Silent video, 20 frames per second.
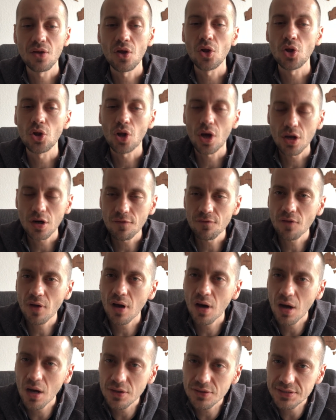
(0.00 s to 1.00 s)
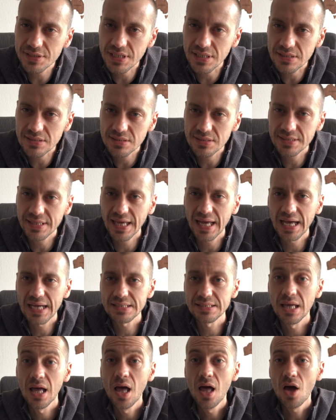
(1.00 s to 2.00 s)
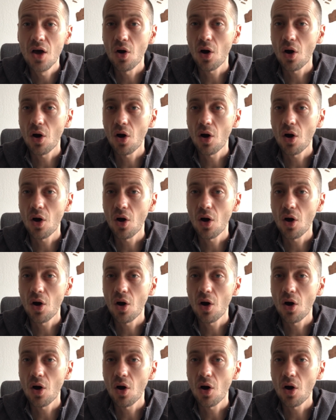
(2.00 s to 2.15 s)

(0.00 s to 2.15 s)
a lot of context that